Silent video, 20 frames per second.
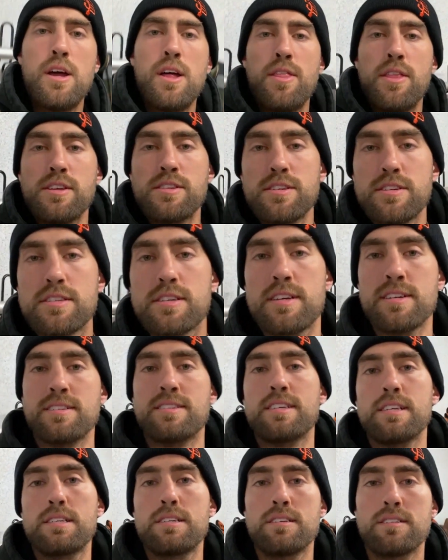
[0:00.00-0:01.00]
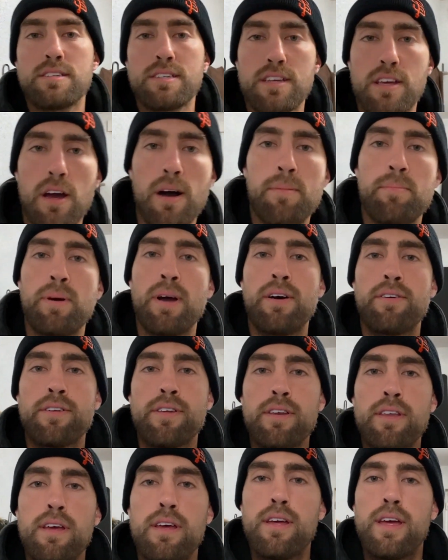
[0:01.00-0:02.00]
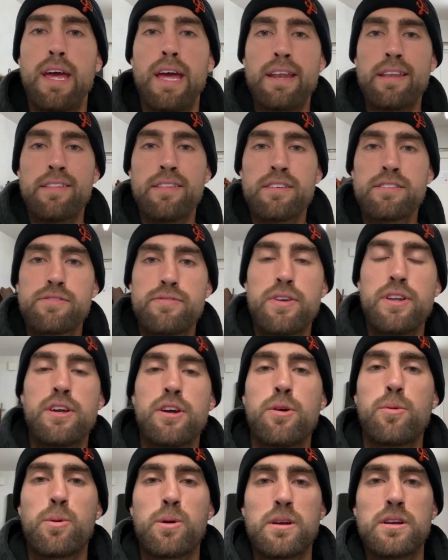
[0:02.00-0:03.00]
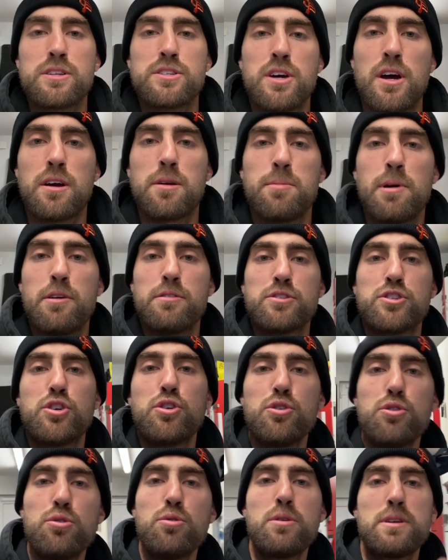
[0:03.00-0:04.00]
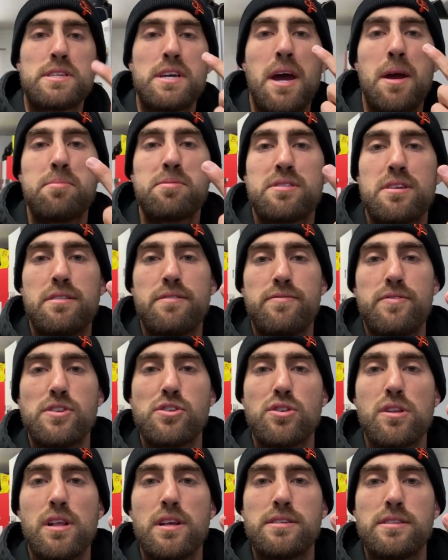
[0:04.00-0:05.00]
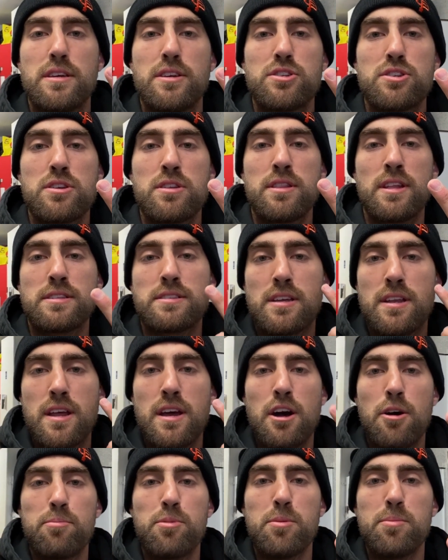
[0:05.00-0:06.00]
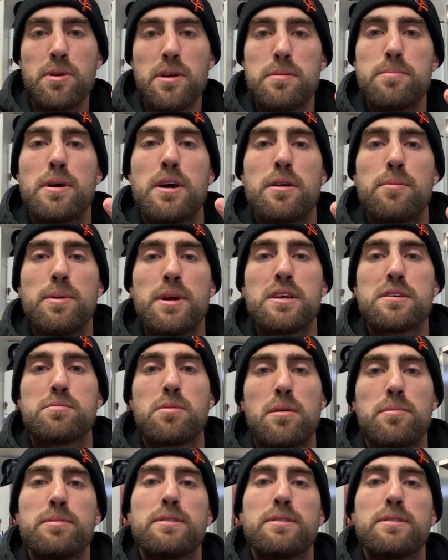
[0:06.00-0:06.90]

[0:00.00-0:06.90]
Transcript: This is consistency compounded, and in this video, we're gonna talk about 2 types of visualization that's gonna help you be a better baseball